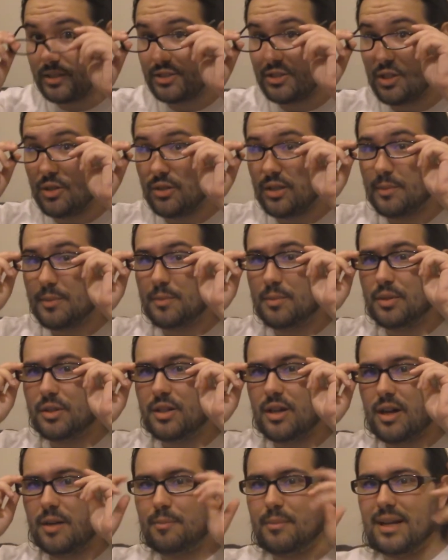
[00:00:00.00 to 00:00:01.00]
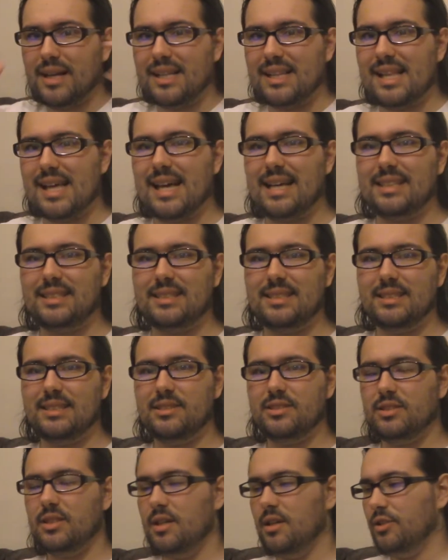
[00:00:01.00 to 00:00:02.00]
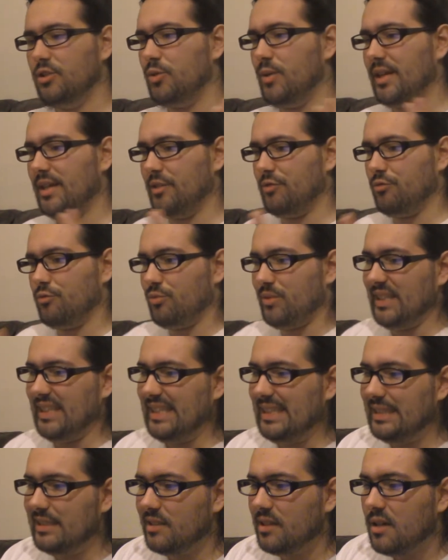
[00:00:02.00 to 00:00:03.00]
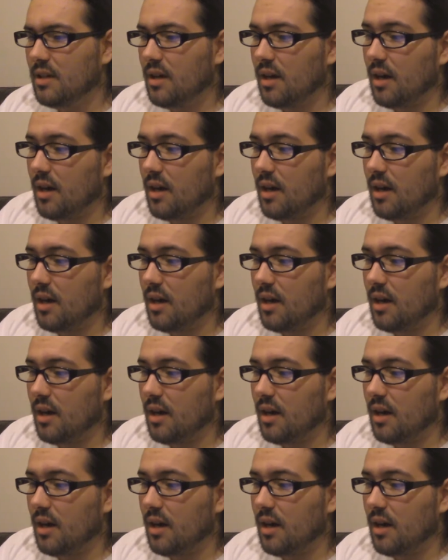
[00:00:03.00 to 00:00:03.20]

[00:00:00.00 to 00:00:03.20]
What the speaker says: So let me put on my glasses so I can read.